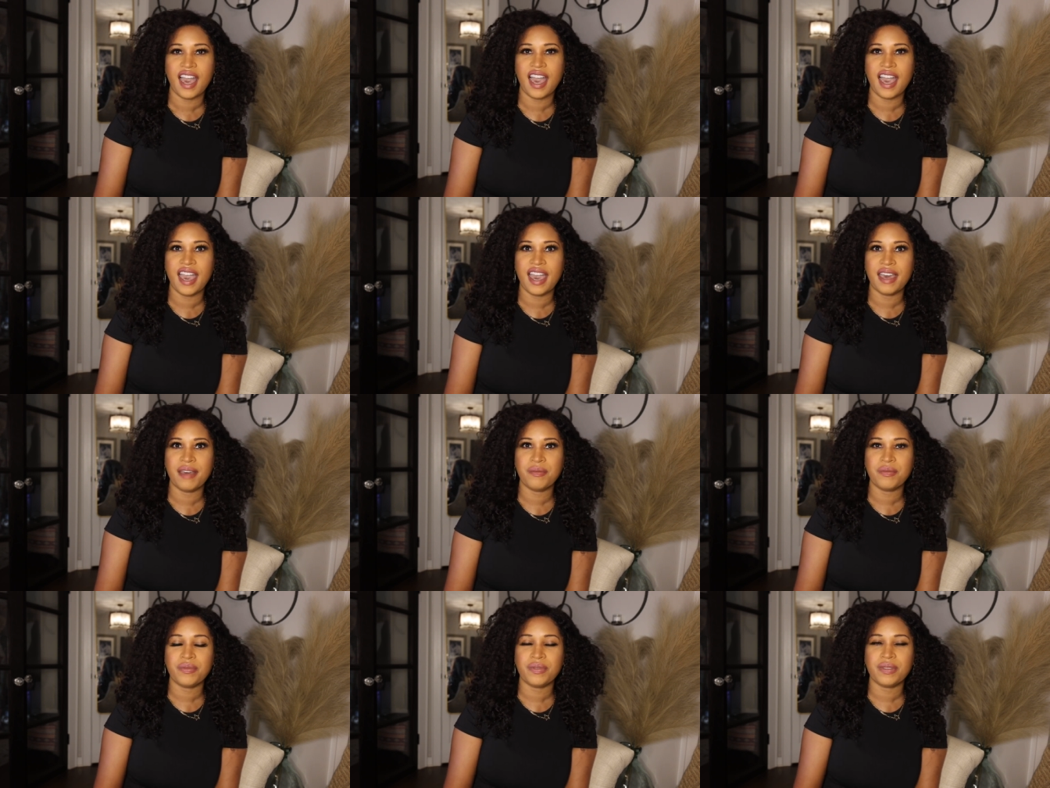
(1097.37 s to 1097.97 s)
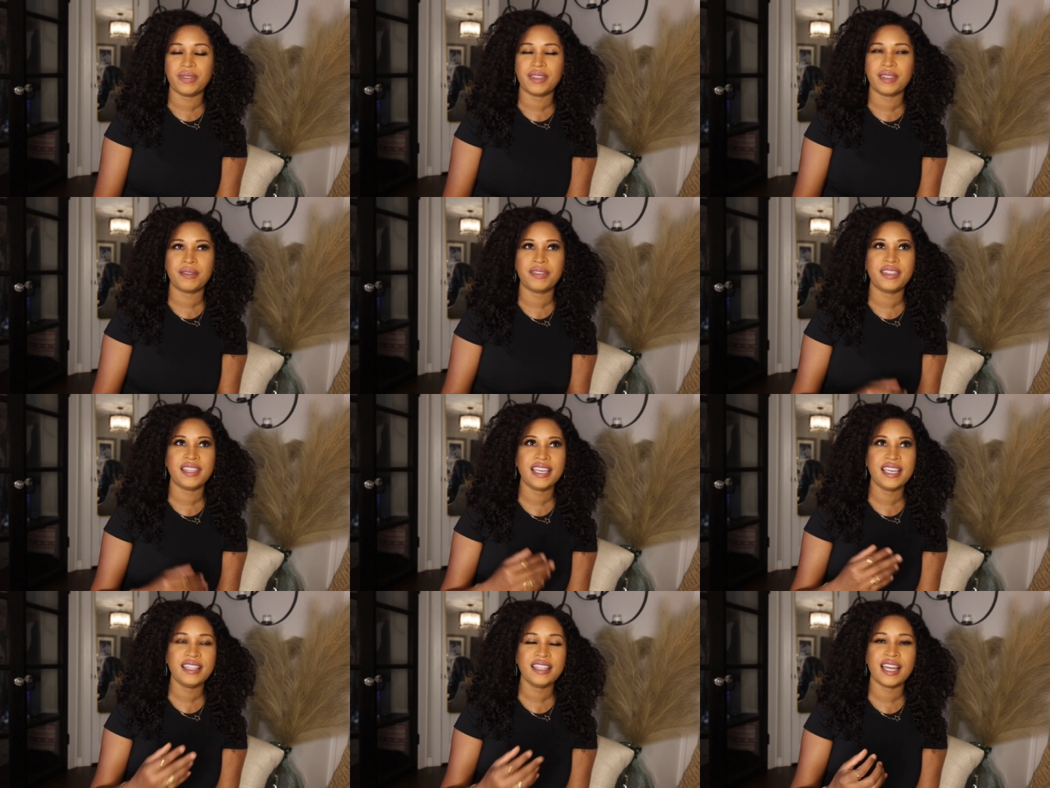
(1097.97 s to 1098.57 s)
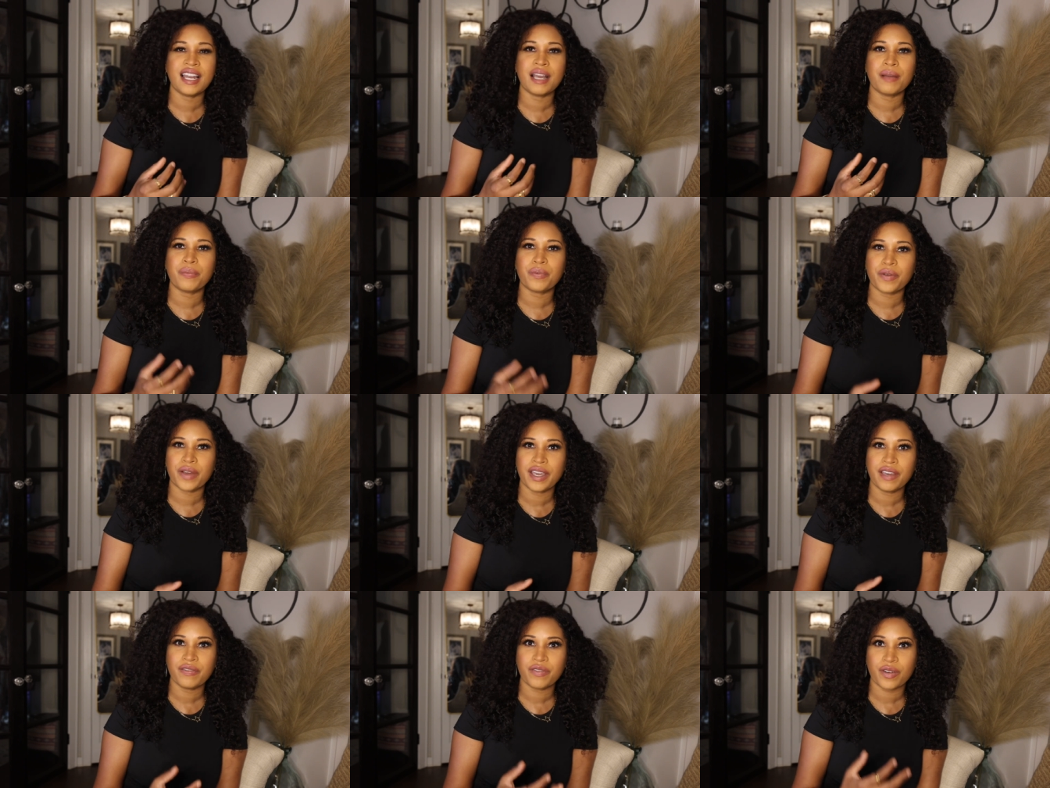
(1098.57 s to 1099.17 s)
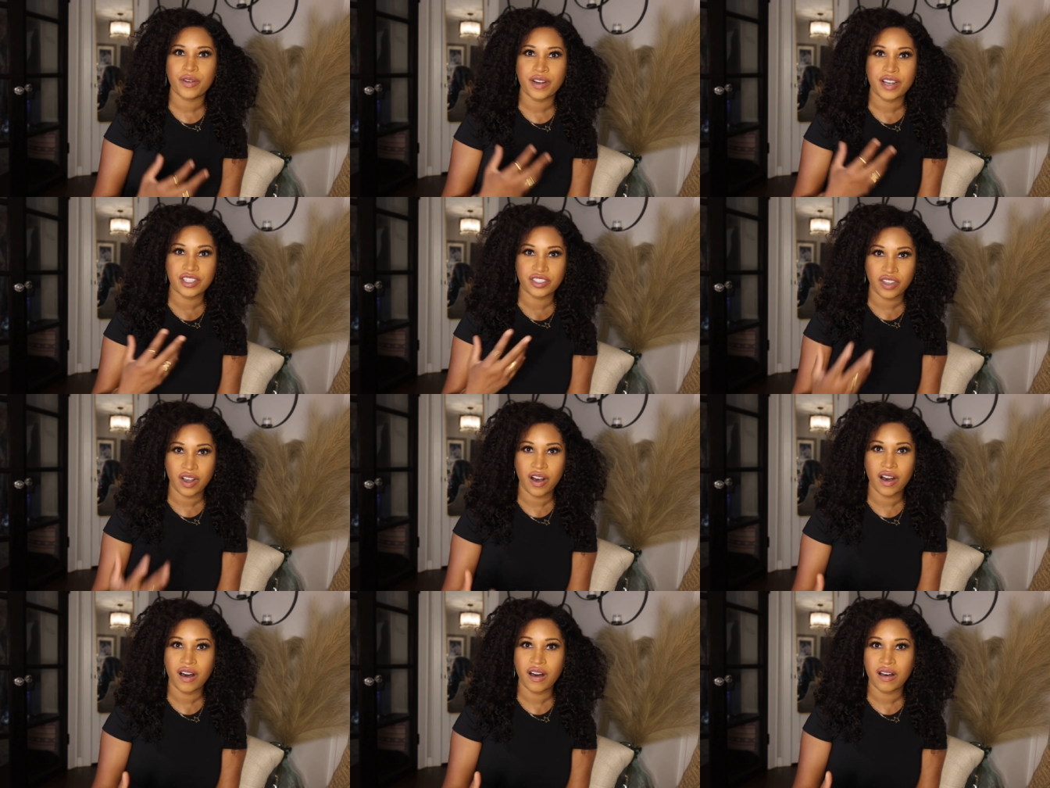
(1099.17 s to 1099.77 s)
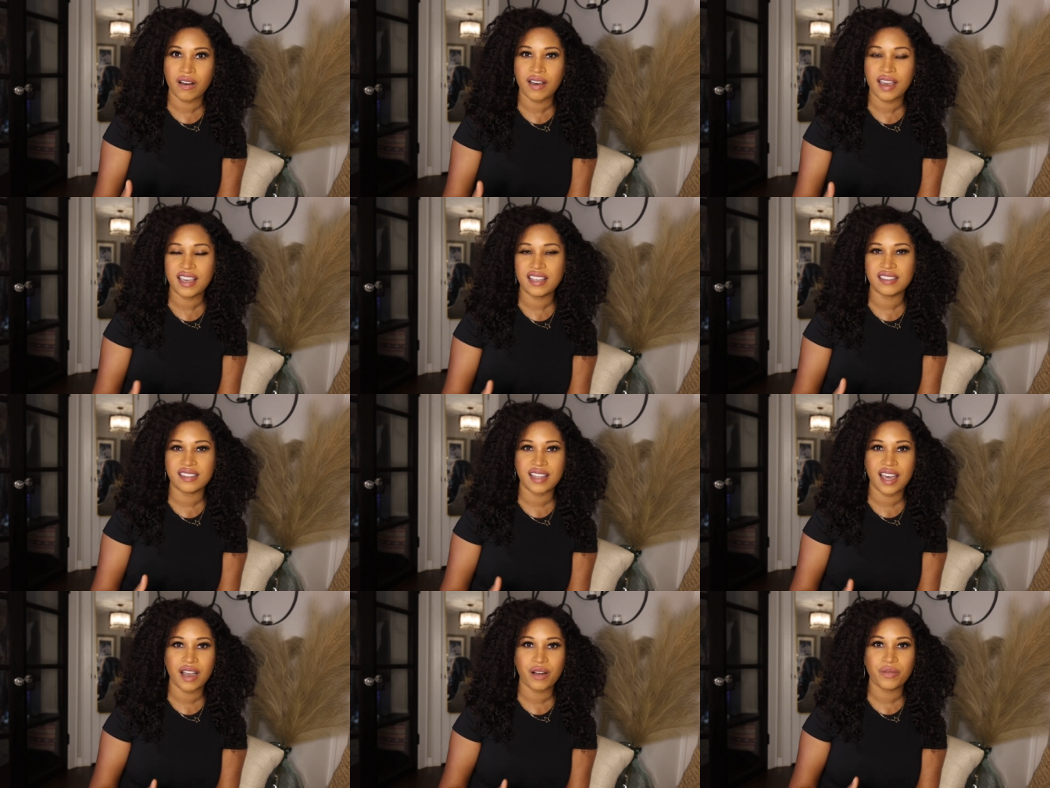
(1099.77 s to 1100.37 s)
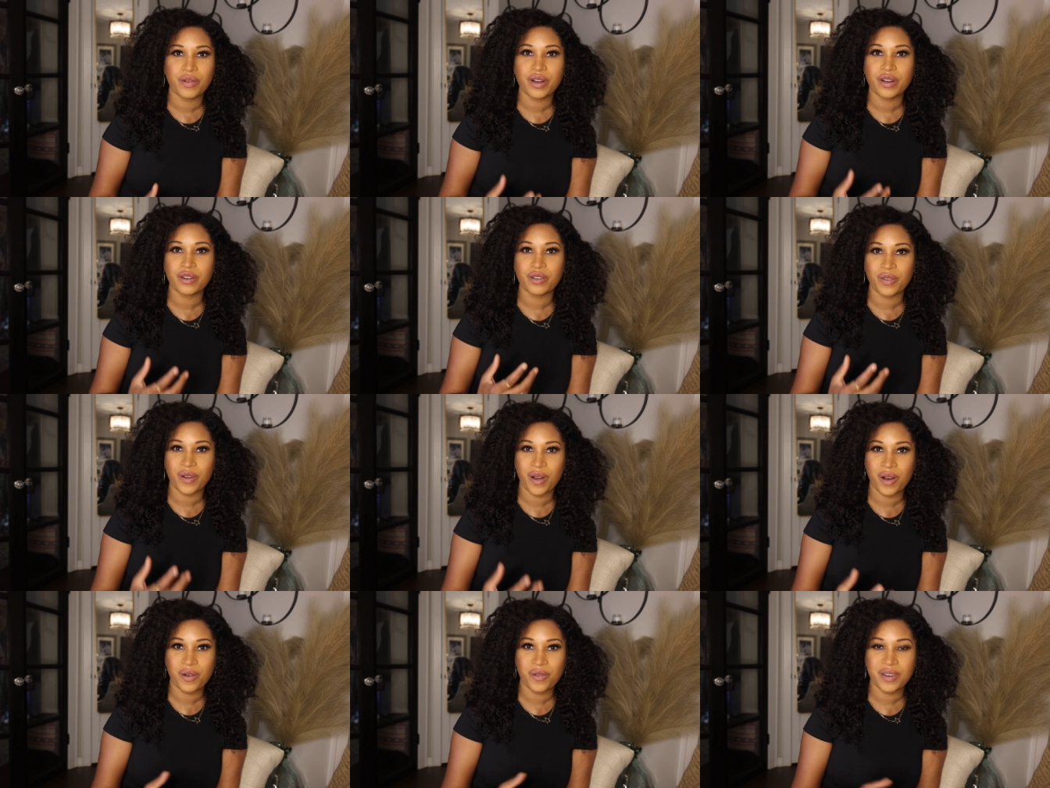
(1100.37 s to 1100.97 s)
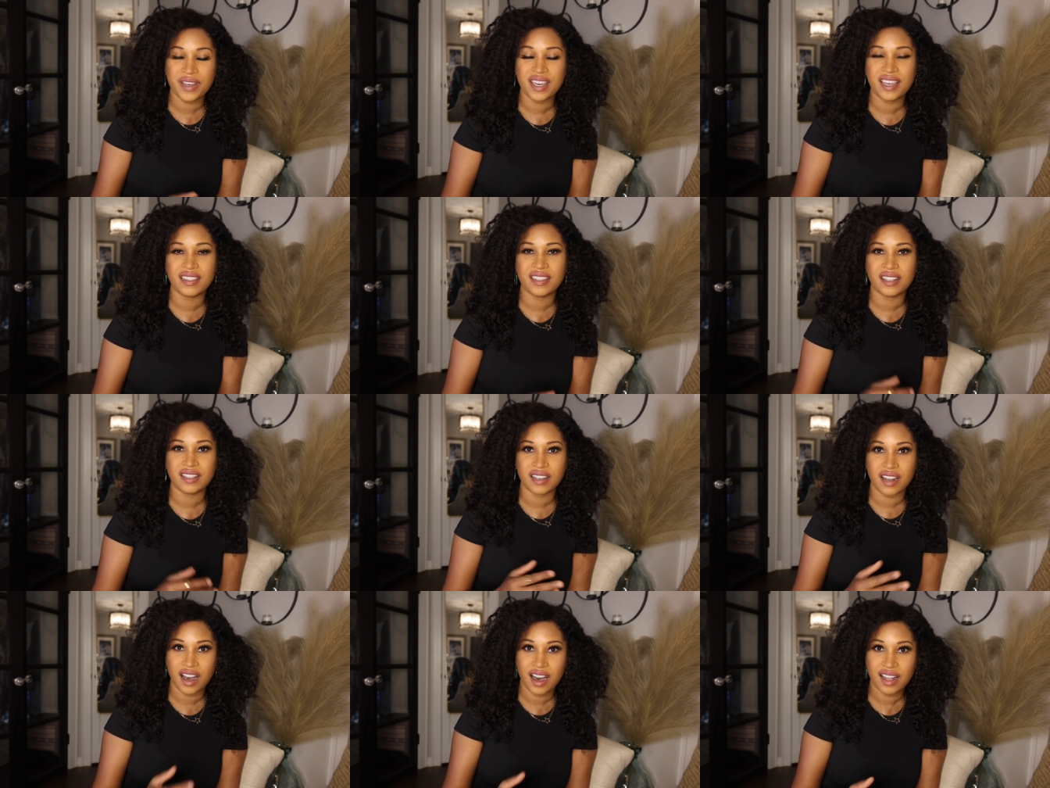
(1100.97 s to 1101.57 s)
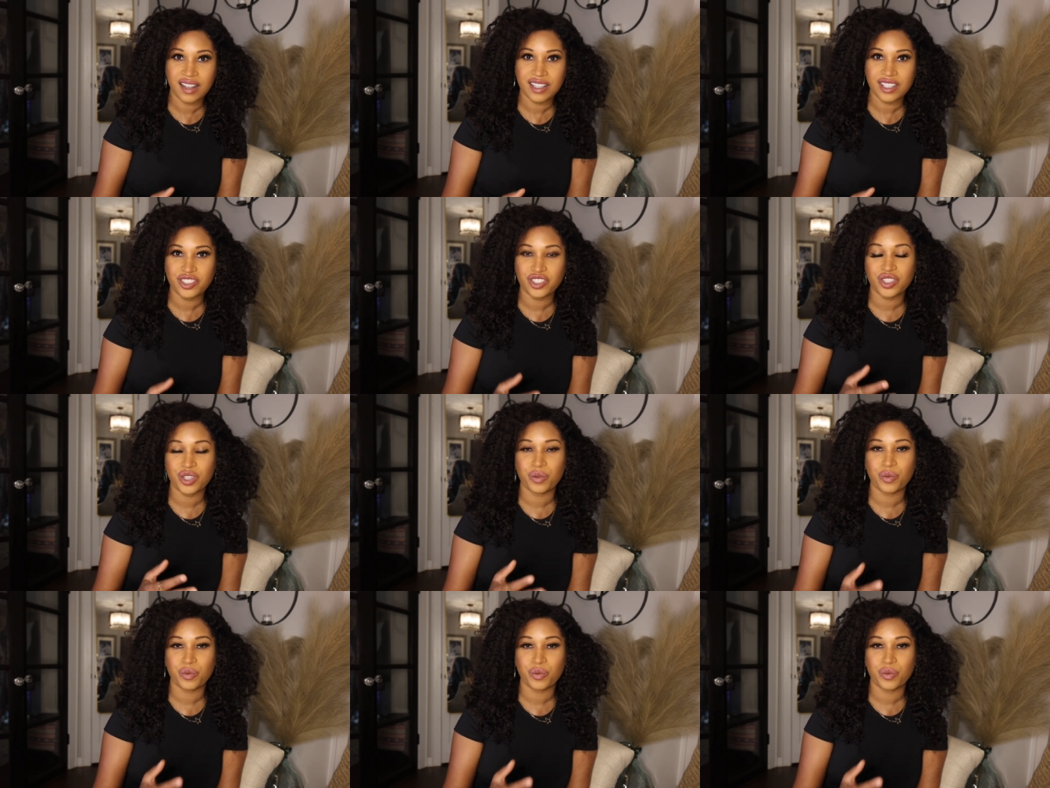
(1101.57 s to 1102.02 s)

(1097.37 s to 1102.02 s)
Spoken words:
And the thing that I pray for us all is that we're growing in the knowledge,